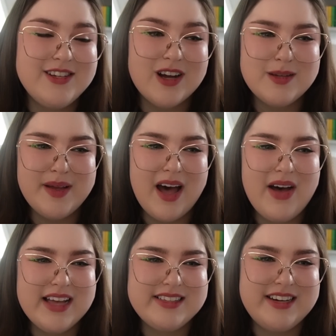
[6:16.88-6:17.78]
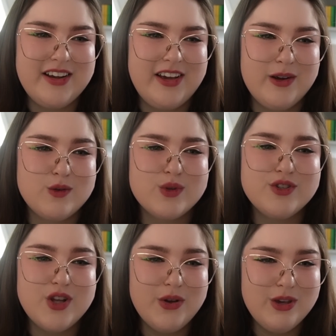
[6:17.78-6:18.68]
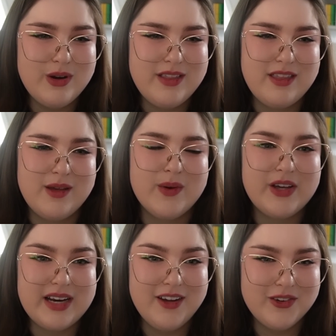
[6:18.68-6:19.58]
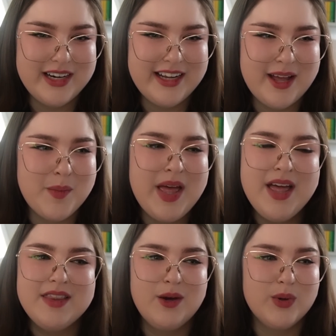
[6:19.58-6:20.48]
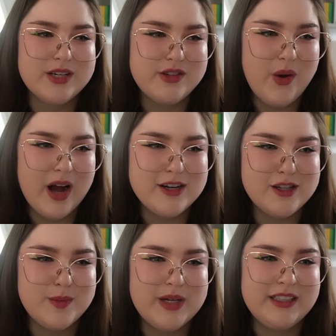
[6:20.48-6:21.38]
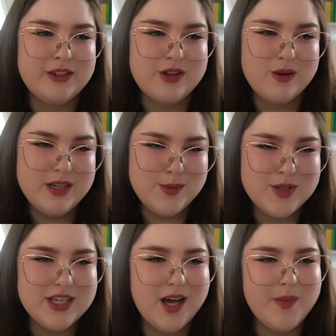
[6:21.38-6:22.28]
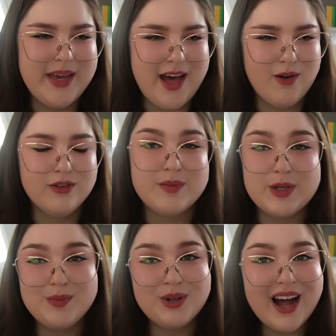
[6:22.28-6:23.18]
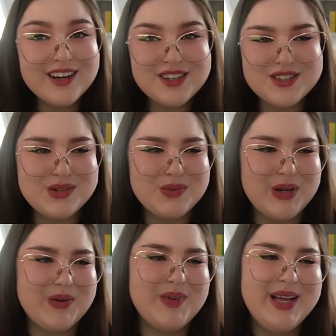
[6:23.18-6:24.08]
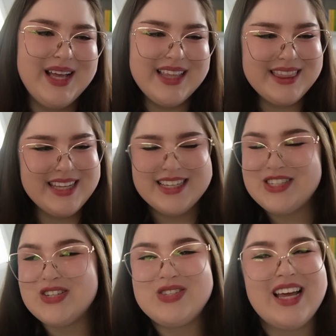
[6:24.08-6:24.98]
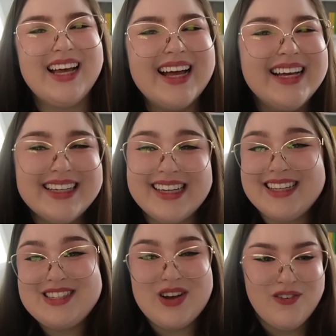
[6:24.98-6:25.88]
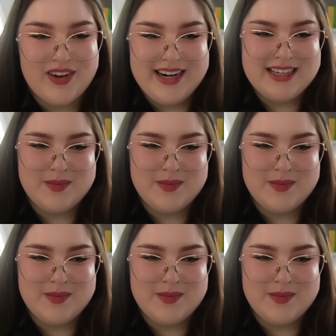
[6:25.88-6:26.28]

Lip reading: talked about how external heroes were so cute and that they were good at greeting him. They work so hard to the point there's always music coming out from their practice room. It's just, it's so funny to